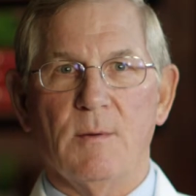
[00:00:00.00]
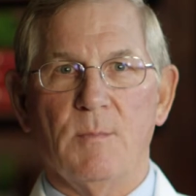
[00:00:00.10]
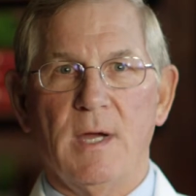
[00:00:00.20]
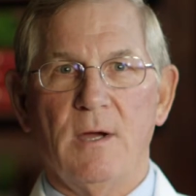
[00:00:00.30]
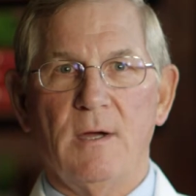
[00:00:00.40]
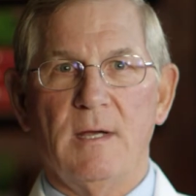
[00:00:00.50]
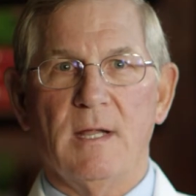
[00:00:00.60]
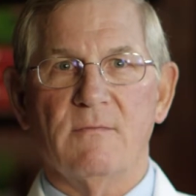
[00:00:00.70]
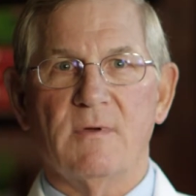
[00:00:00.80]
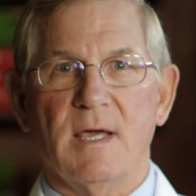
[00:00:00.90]
I'm
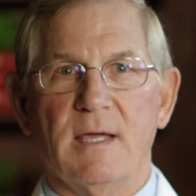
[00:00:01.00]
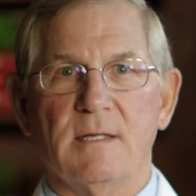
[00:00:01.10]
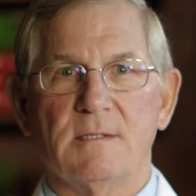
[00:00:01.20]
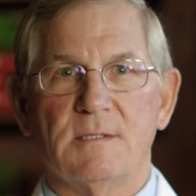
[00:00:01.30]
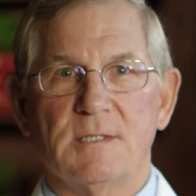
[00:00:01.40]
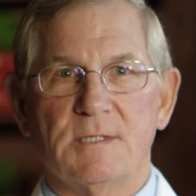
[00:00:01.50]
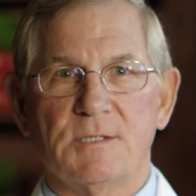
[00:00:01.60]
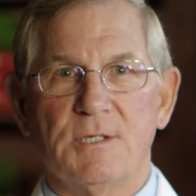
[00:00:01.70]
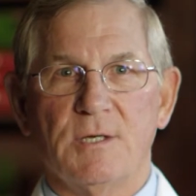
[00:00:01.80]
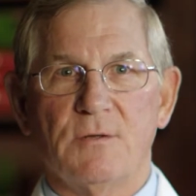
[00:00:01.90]
married, I've got
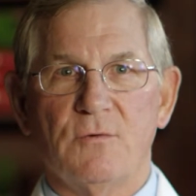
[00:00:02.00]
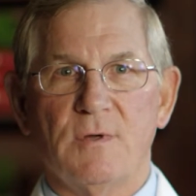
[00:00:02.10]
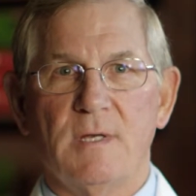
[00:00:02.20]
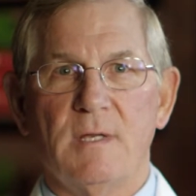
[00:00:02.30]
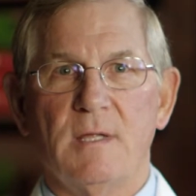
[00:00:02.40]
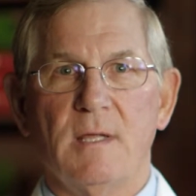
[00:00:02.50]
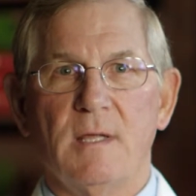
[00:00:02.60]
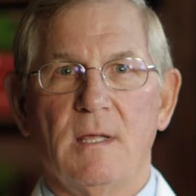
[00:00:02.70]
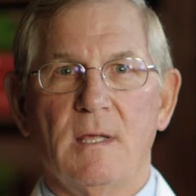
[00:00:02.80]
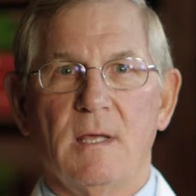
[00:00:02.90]
six children,
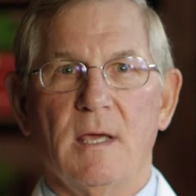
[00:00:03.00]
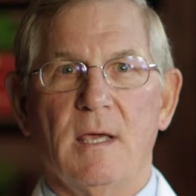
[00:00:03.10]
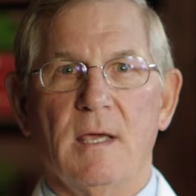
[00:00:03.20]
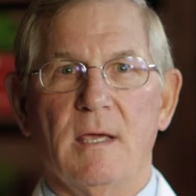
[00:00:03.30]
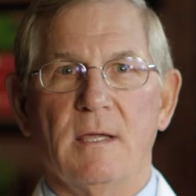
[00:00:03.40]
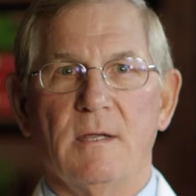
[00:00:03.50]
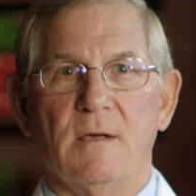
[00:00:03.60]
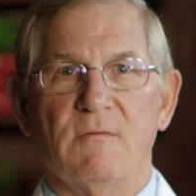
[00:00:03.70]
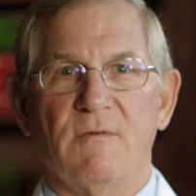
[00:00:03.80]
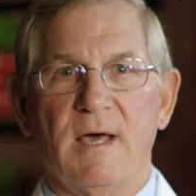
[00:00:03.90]
and
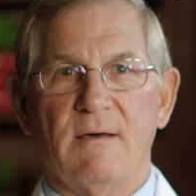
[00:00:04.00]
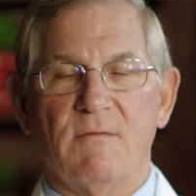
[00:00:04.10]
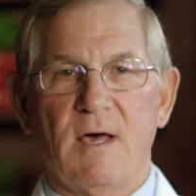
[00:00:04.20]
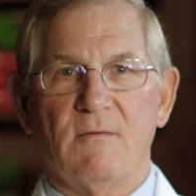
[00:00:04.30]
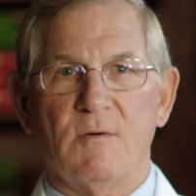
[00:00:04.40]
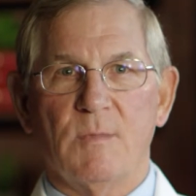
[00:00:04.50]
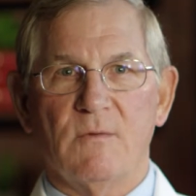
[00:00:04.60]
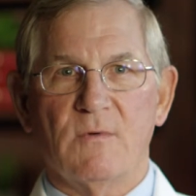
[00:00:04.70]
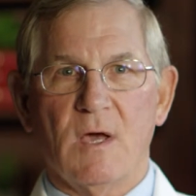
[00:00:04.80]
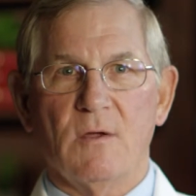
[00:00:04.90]
five of them
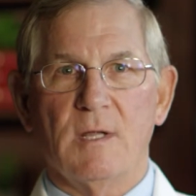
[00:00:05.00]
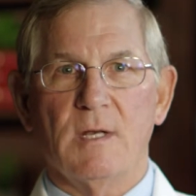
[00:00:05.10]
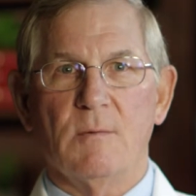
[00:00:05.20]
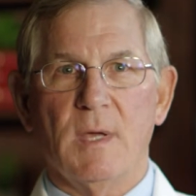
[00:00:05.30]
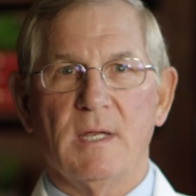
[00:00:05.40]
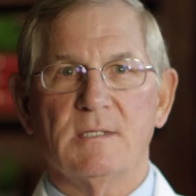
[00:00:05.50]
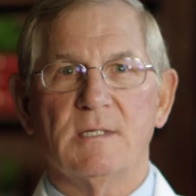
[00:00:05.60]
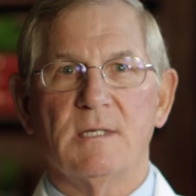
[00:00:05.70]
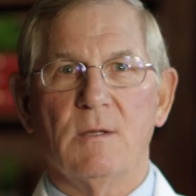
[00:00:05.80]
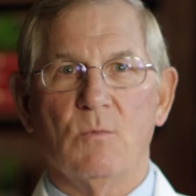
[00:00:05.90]
have gone into
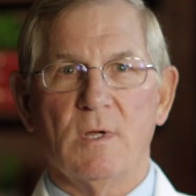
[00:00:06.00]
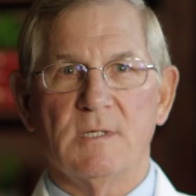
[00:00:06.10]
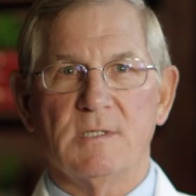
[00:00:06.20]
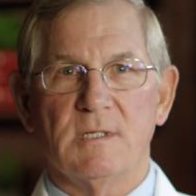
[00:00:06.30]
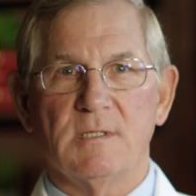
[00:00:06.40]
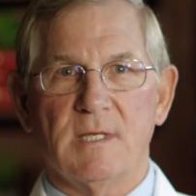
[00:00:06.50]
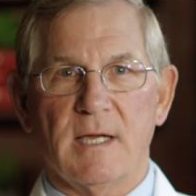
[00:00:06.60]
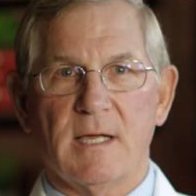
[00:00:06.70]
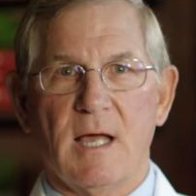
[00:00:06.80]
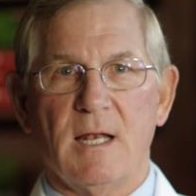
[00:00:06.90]
medicine and one's in
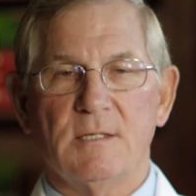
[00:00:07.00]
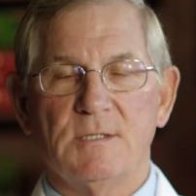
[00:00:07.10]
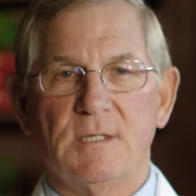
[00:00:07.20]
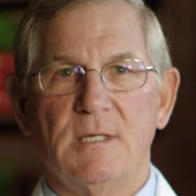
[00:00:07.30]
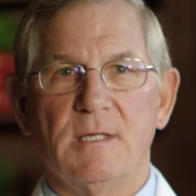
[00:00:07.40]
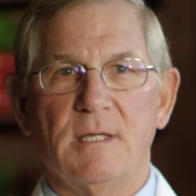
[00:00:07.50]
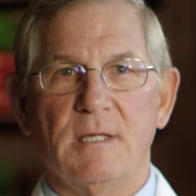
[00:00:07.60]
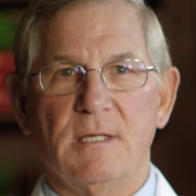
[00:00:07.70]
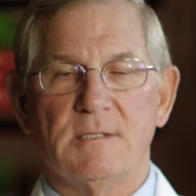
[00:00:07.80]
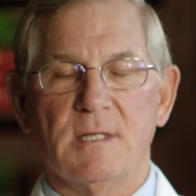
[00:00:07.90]
psychology.
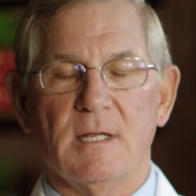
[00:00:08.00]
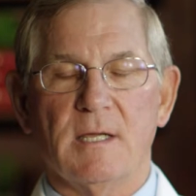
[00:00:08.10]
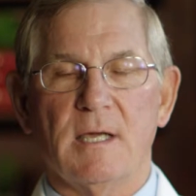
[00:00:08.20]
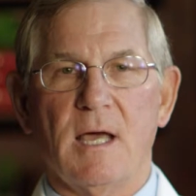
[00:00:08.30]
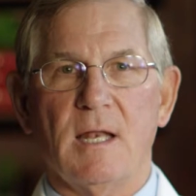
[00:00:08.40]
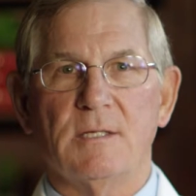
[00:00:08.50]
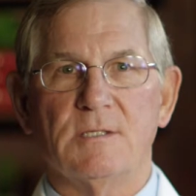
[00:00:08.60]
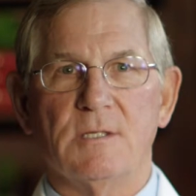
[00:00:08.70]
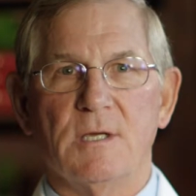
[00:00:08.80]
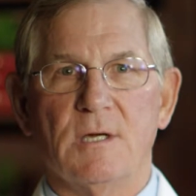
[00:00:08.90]
He's still in college,
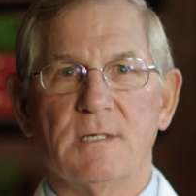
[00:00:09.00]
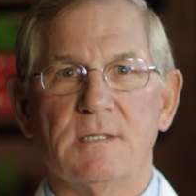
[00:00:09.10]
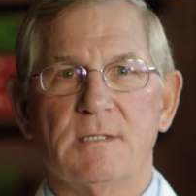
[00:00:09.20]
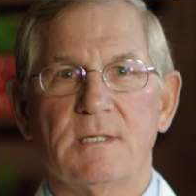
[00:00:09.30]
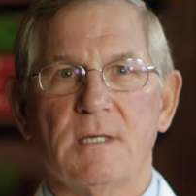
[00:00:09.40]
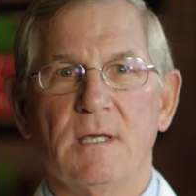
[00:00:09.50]
the youngest.